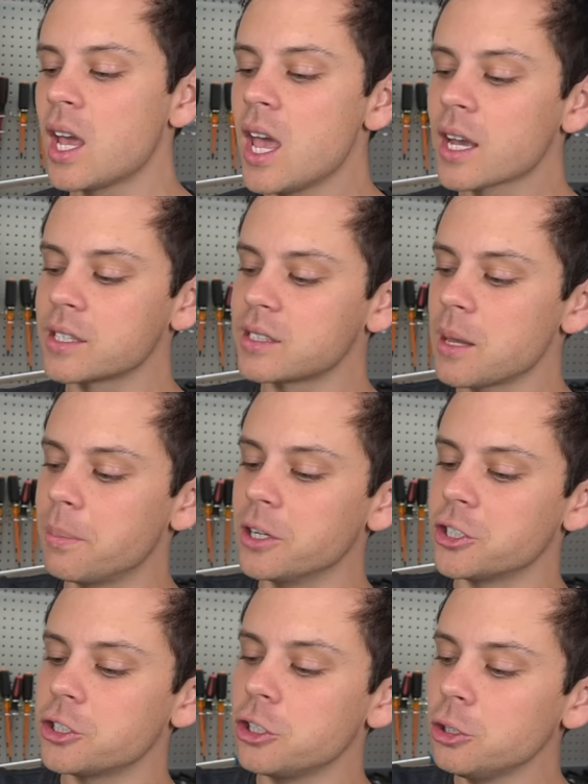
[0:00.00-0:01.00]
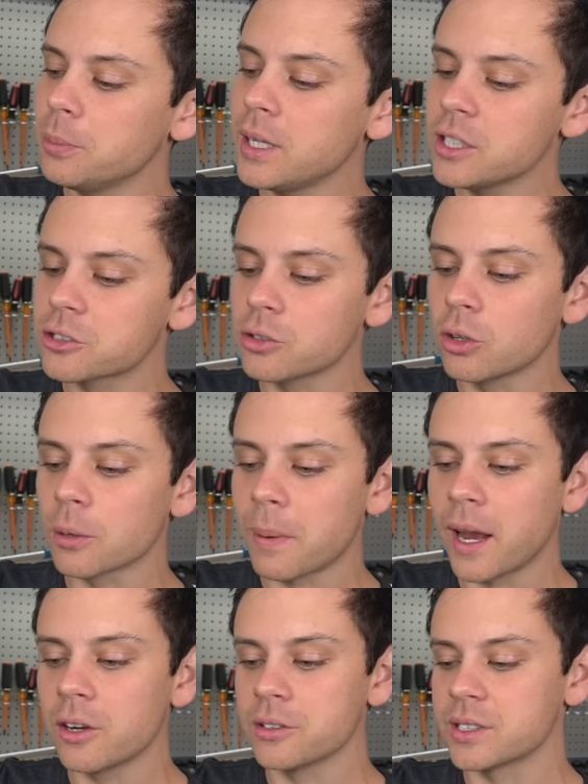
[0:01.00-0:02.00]
because they put too many solar
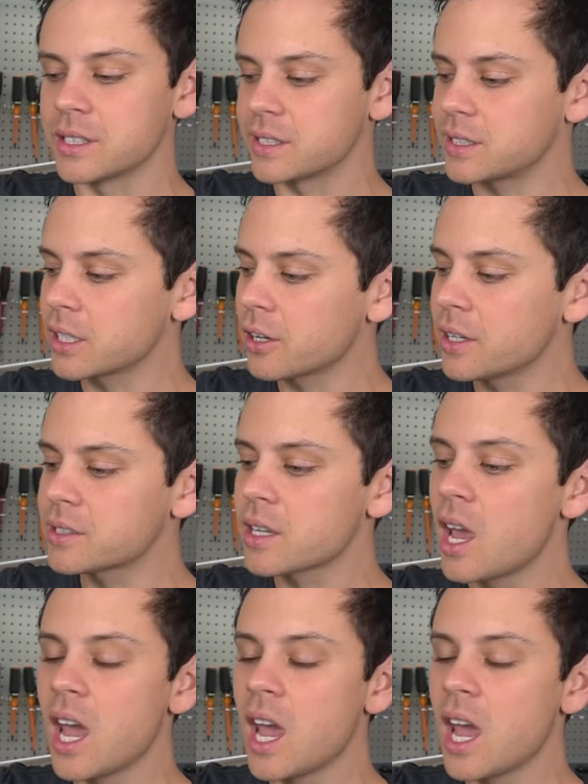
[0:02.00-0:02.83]
panels in series